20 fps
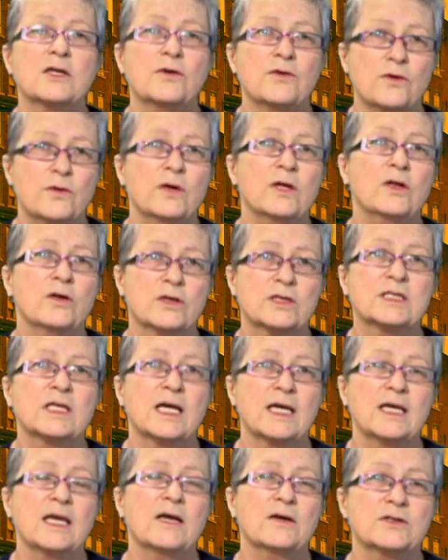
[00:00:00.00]
although it looks
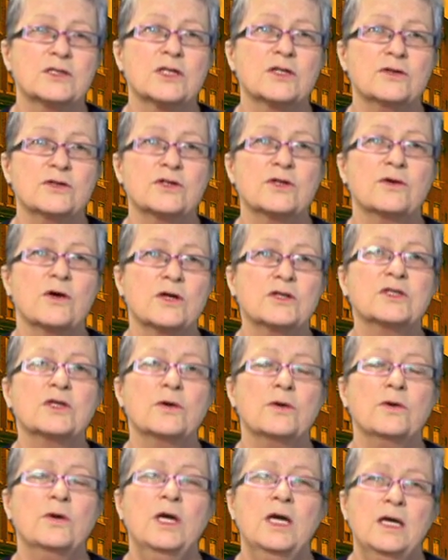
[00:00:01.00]
like councillors are
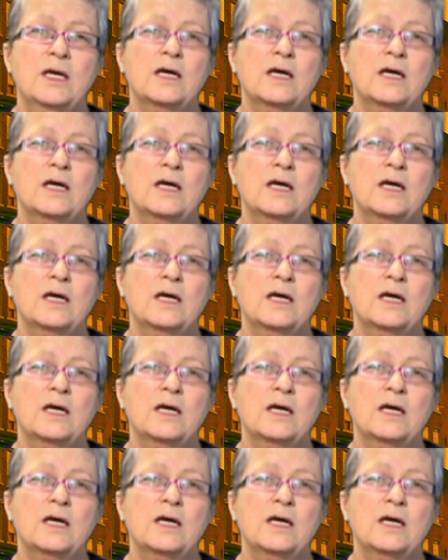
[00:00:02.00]
also